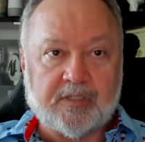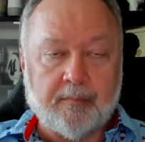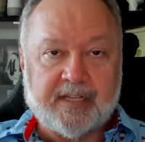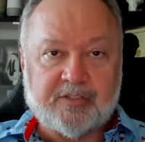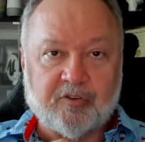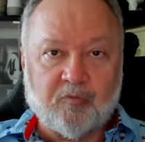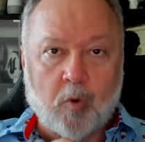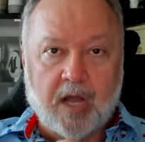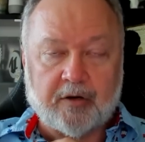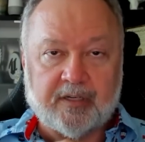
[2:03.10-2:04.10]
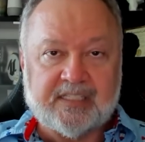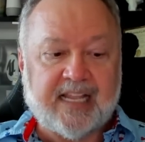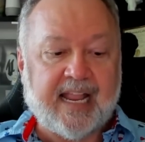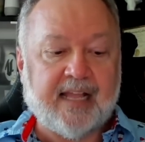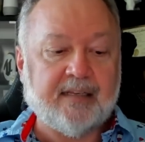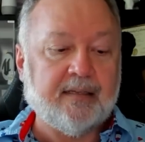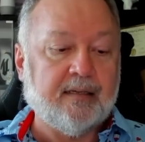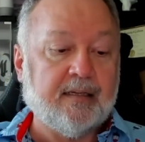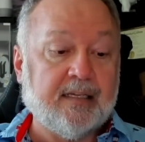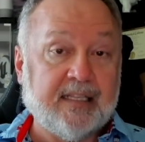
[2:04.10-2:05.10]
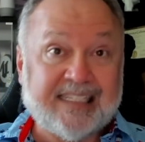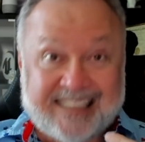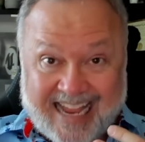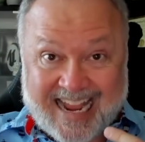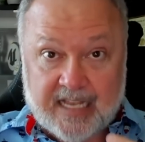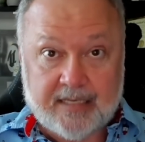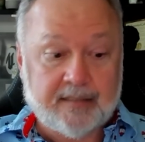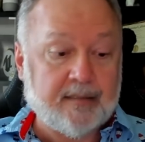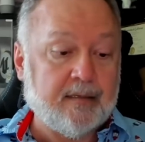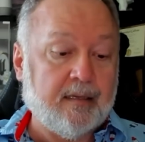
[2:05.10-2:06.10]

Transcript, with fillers: a mixture of water and sand, sand,